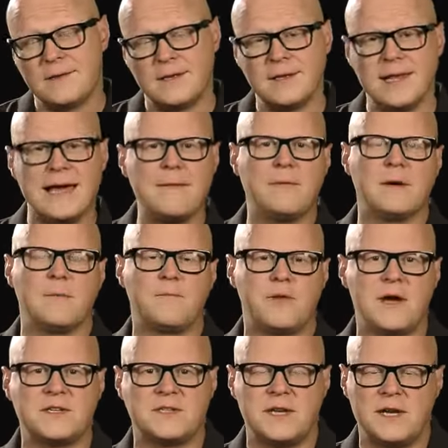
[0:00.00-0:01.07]
labeled a
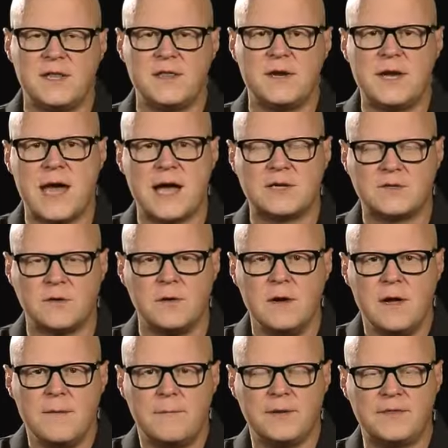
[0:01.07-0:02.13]
president in the natural,
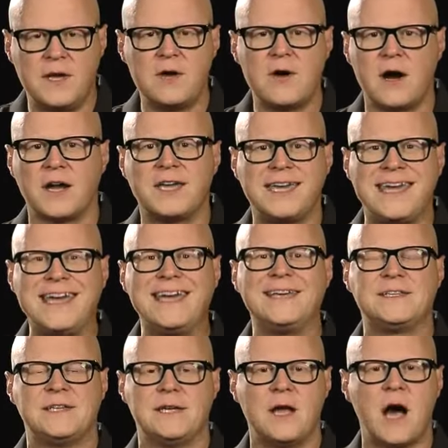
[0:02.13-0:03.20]
but there are
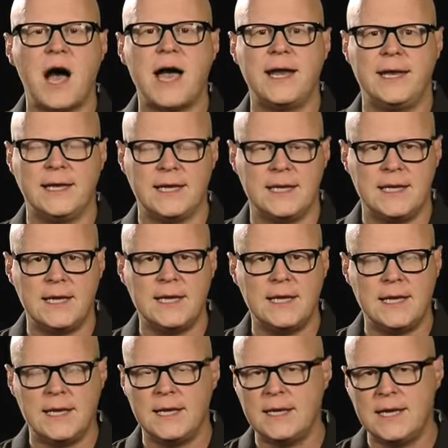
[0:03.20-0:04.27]
kings in hiding,
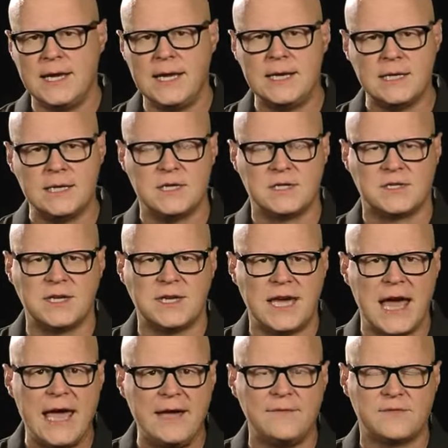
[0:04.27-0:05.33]
in hiddenness, in
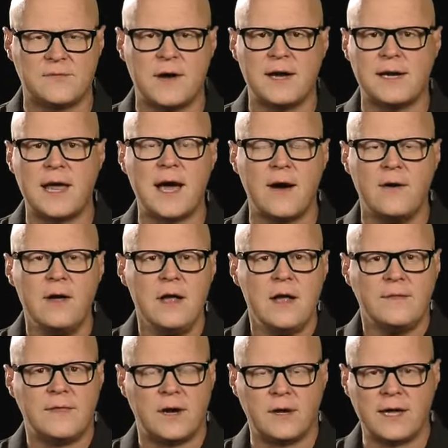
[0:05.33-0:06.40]
caves right now
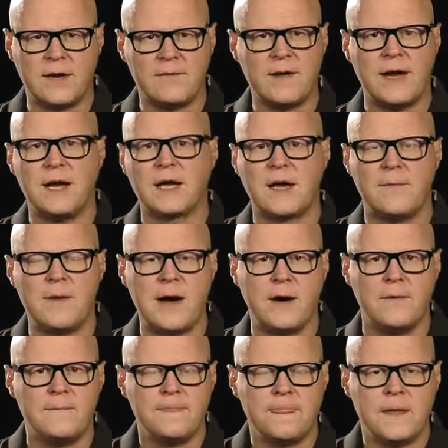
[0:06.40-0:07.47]
that are getting ready to come
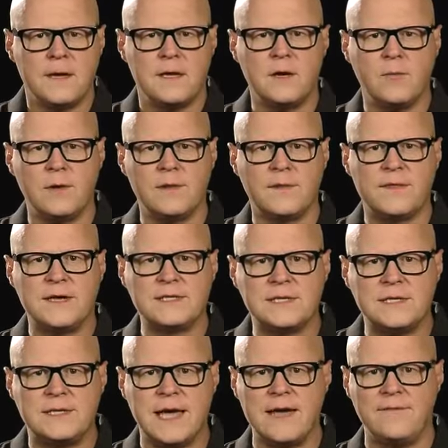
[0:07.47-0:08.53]
out. You know, one of the things
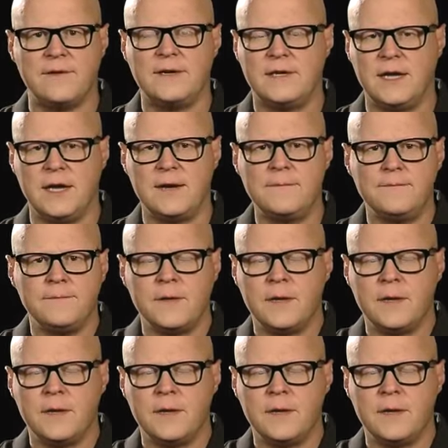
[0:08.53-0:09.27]
that David did